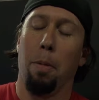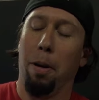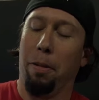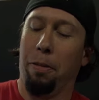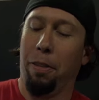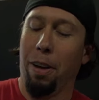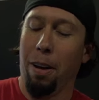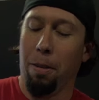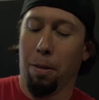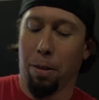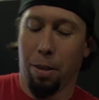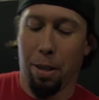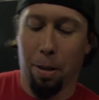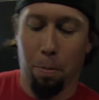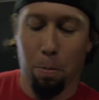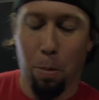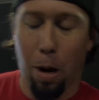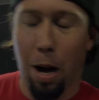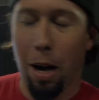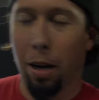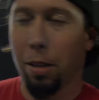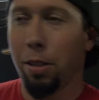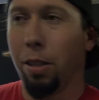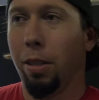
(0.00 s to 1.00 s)
My favorite thing
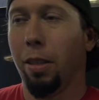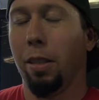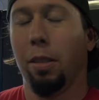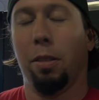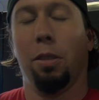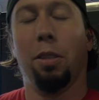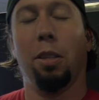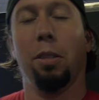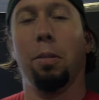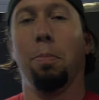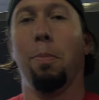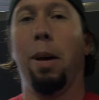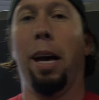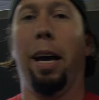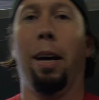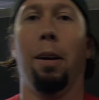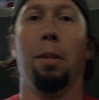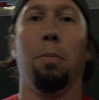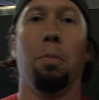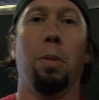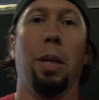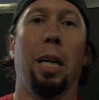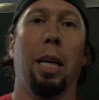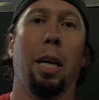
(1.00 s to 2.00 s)
boxing is just,
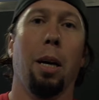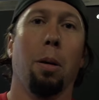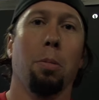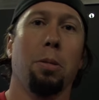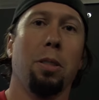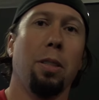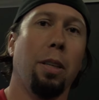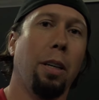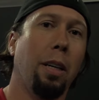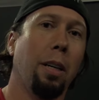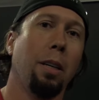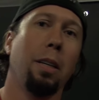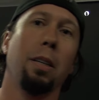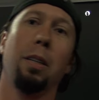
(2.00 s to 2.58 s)
man, being able to,